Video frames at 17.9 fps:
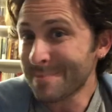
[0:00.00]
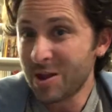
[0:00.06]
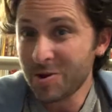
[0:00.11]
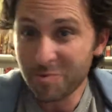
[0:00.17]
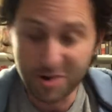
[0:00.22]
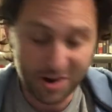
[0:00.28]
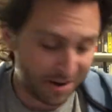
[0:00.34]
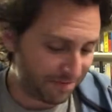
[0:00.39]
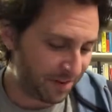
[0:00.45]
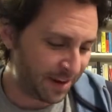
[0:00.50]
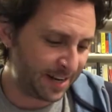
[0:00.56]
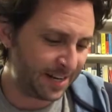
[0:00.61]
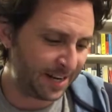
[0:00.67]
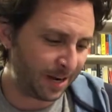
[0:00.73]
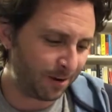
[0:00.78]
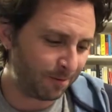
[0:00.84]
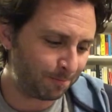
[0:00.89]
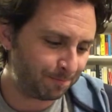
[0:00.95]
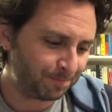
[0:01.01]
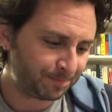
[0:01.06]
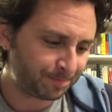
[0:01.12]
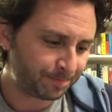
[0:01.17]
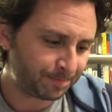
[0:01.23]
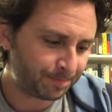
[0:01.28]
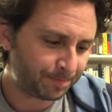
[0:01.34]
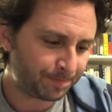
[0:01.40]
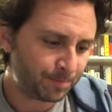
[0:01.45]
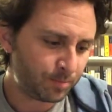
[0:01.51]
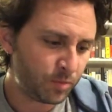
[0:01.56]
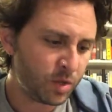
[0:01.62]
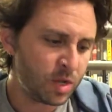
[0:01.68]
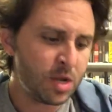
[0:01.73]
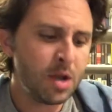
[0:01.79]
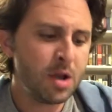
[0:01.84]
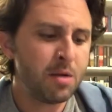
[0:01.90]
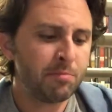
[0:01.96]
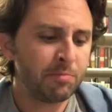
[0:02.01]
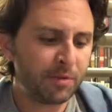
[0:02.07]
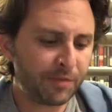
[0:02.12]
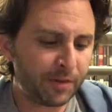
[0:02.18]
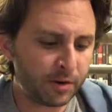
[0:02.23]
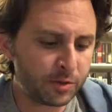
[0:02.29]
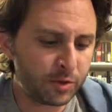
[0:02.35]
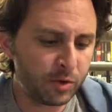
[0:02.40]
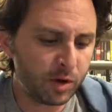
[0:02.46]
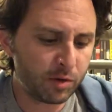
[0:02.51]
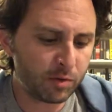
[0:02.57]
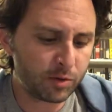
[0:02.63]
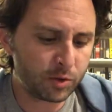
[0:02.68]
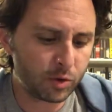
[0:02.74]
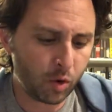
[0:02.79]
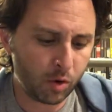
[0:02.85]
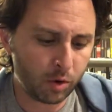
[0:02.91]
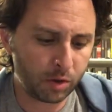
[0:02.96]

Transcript: We're going to find out. But if I was doing a rhetorical